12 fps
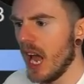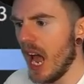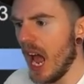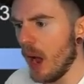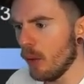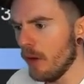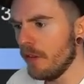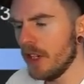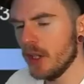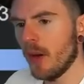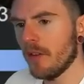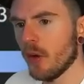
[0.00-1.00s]
How often
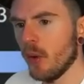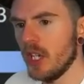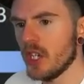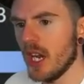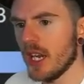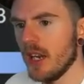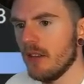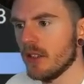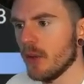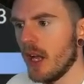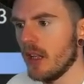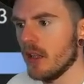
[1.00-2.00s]
do you have Queen Jack here as
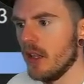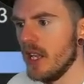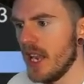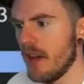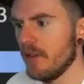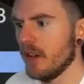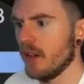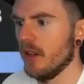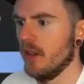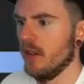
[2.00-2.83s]
well? Never.